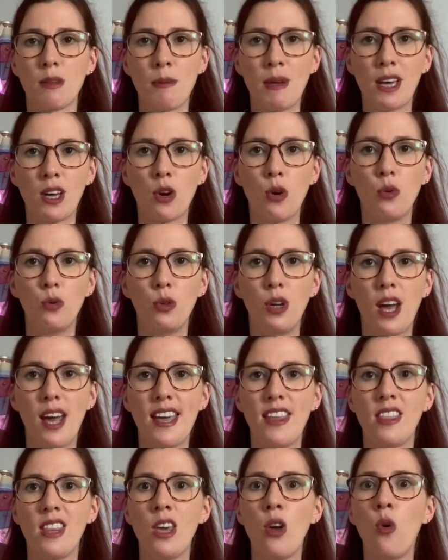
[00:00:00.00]
a bit cooler
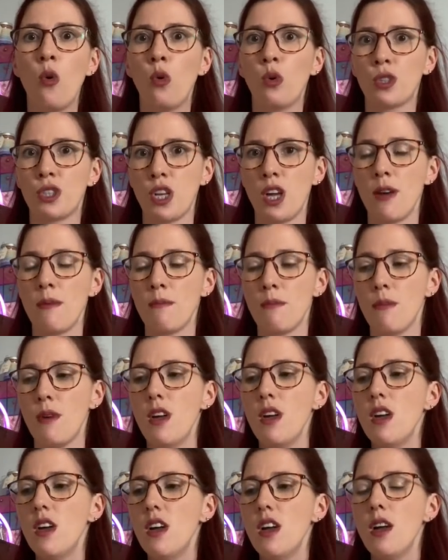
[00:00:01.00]
in the autumn.
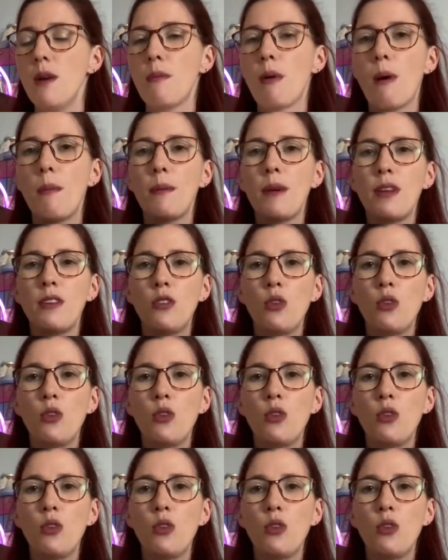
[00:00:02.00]
Probably